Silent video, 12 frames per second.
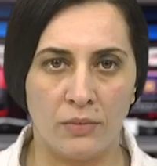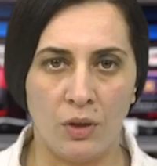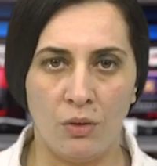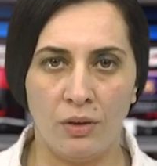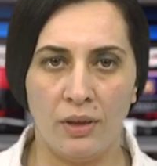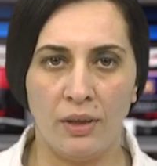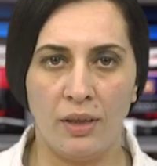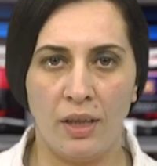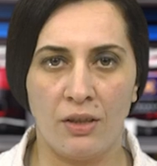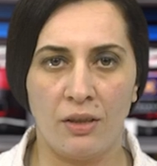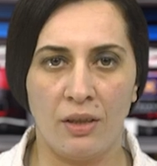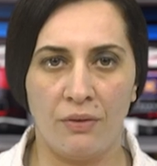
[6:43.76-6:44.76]
On the
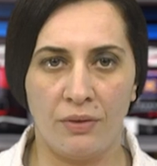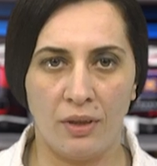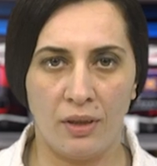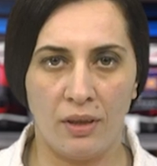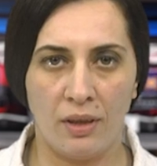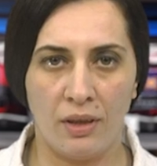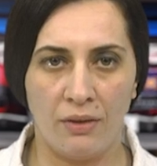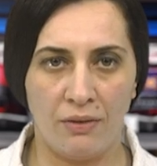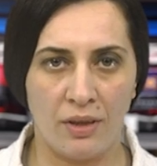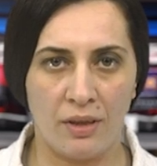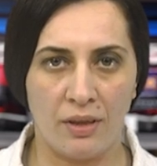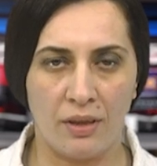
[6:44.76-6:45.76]
occasion of the
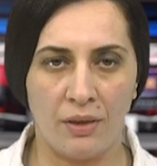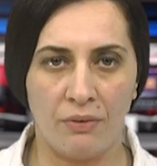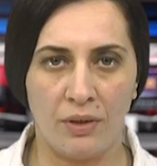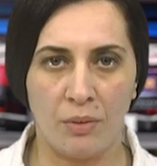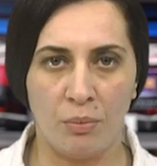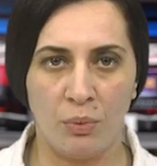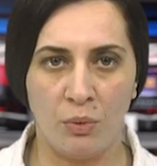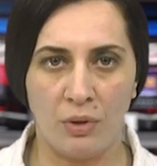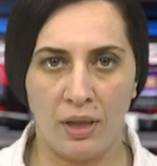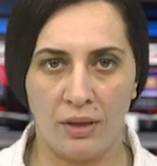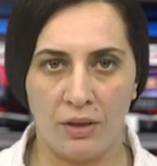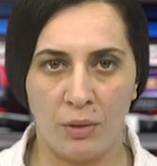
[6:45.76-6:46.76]
anniversary of the
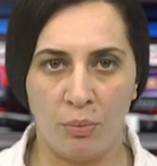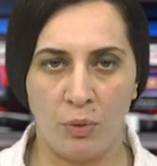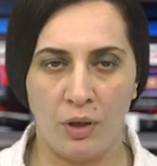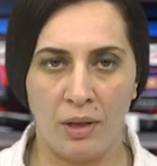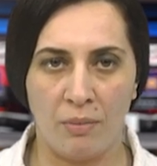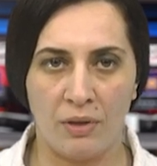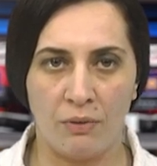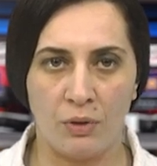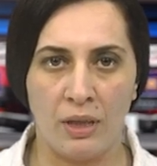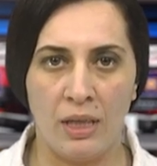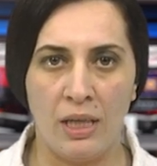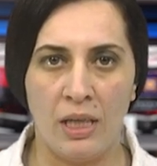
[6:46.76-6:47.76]
book 100 Poems was
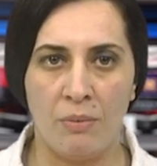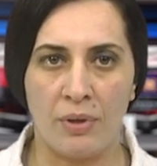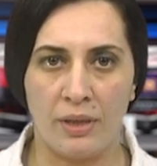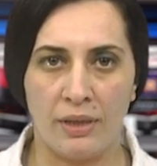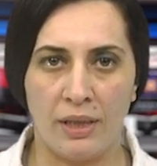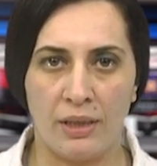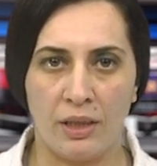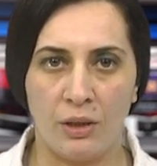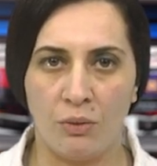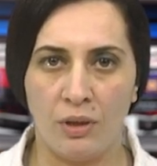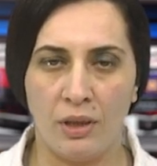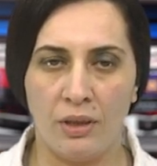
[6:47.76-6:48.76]
presented
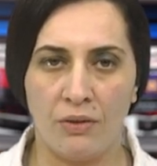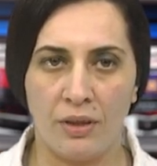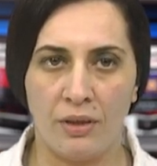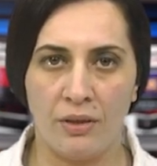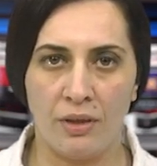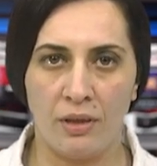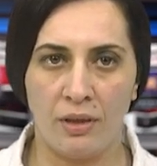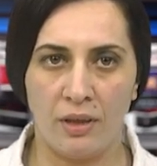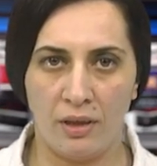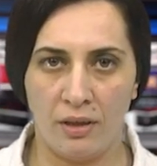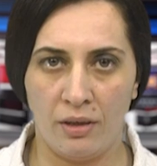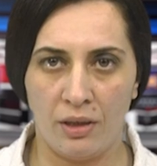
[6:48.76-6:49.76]
to the readers, the
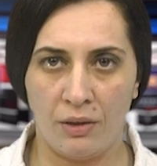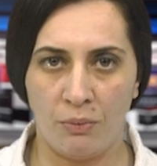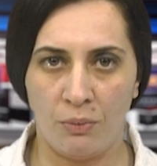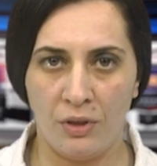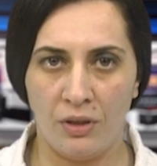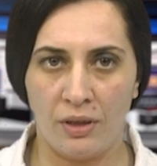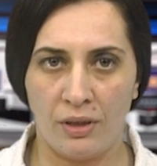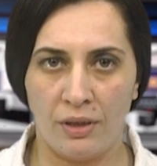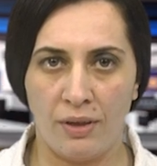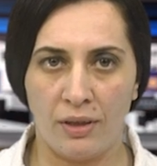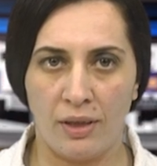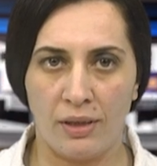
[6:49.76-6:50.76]
editor of which is
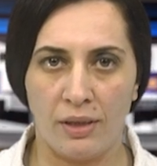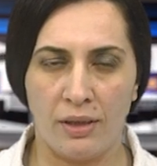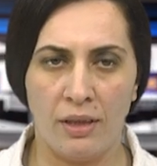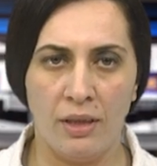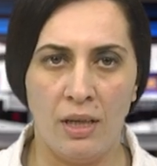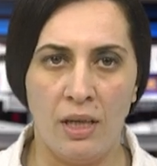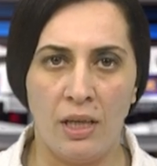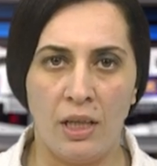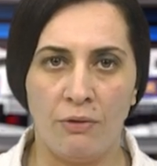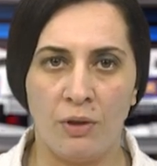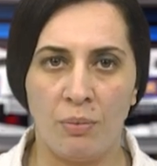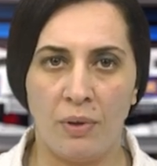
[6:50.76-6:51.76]
Sevak Azayan.
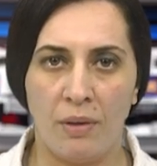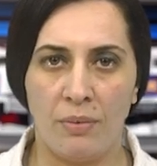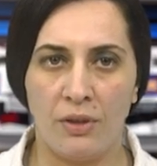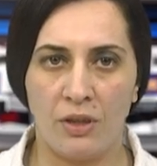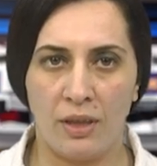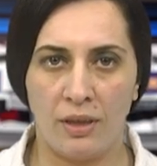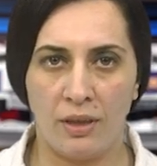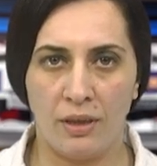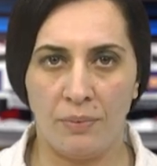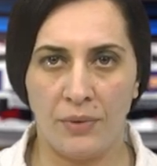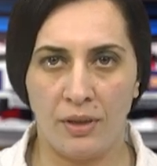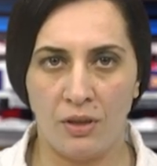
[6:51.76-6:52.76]
It was published at the
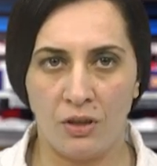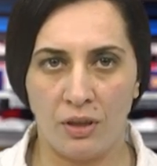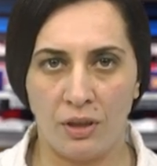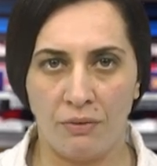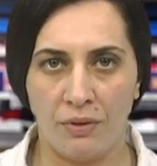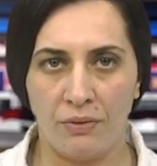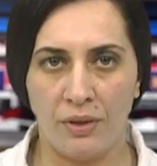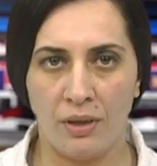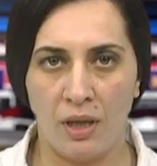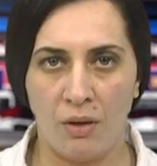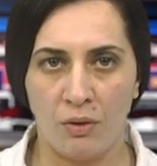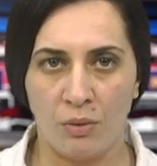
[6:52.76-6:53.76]
initiative of the
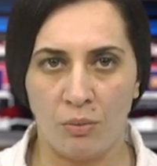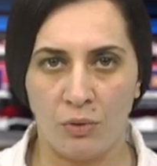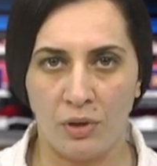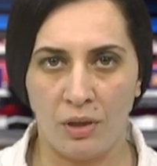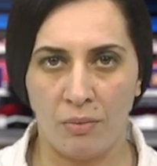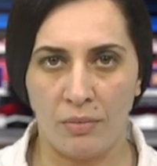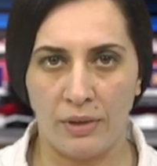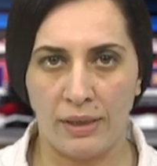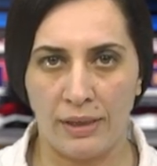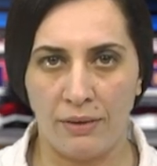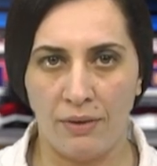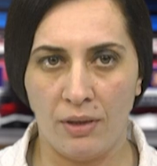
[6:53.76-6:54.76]
House Museum, the
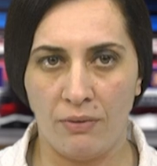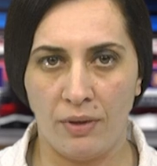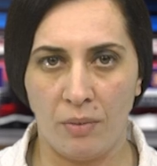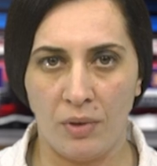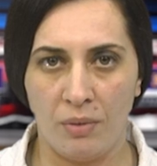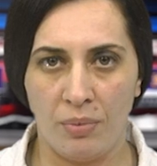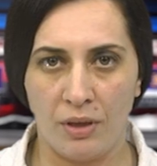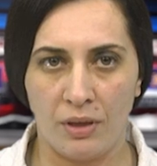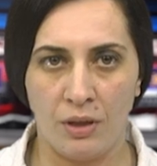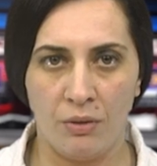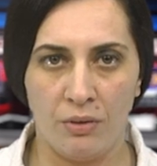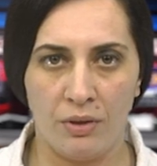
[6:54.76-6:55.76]
Sevak family,
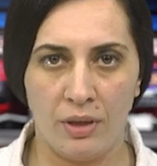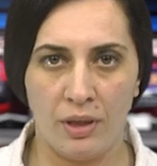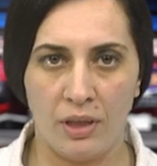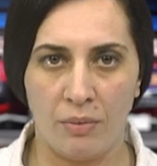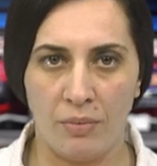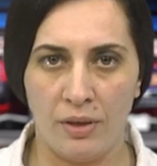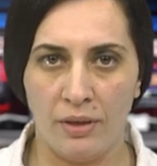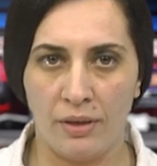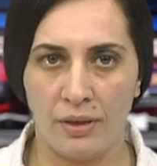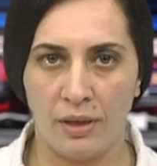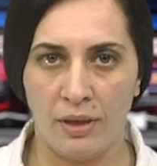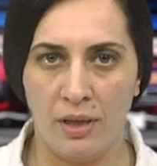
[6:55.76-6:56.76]
particularly his middle
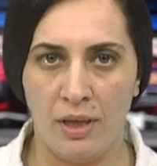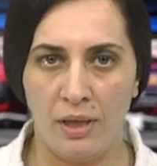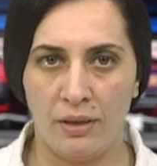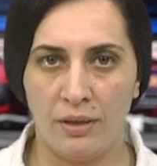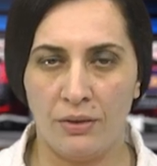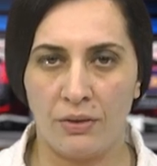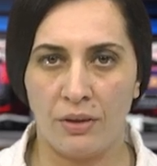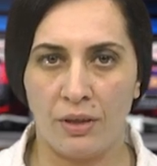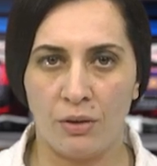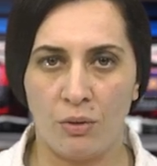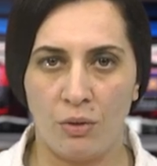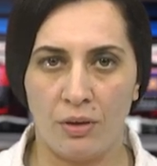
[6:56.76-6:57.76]
son, literary
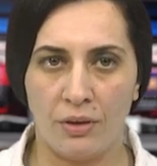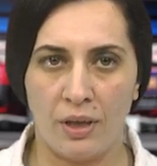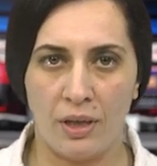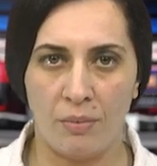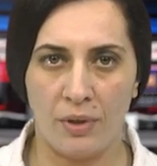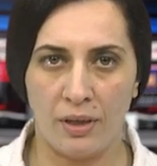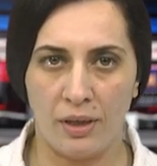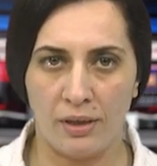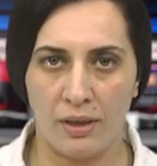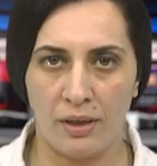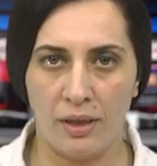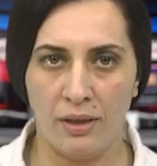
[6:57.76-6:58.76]
scholar Armen
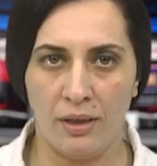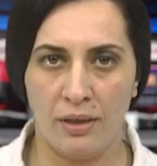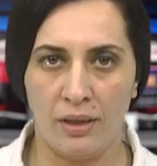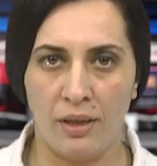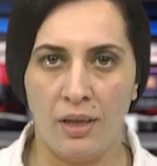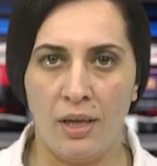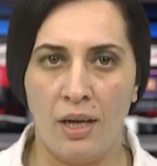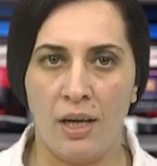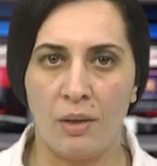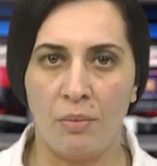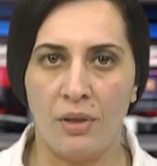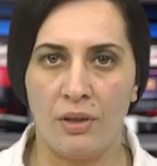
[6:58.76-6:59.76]
Azayan, and the
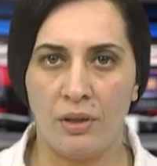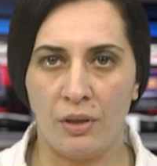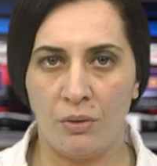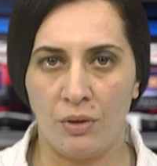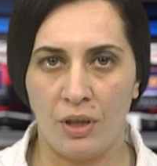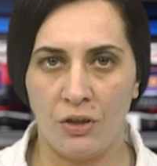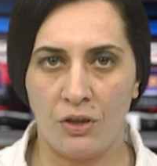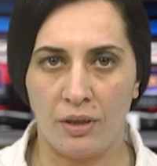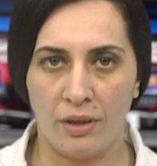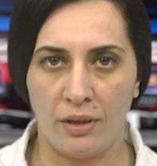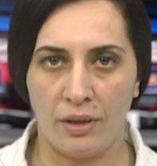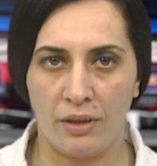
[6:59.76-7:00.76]
Armenian
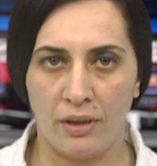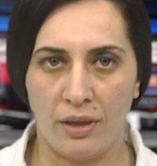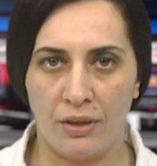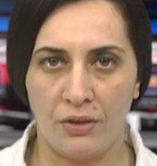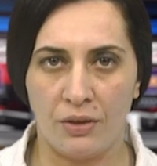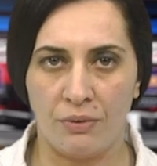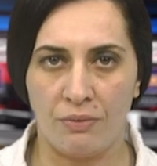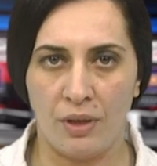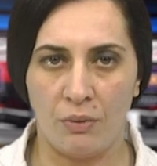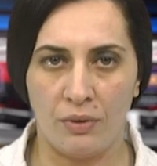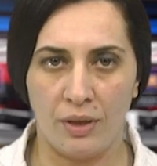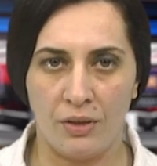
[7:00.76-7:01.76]
Educational and Cultural
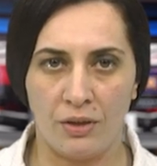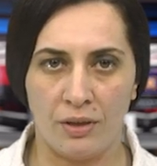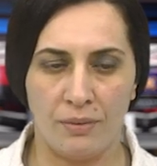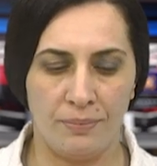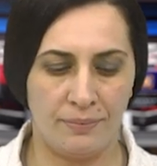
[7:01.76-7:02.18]
Foundation.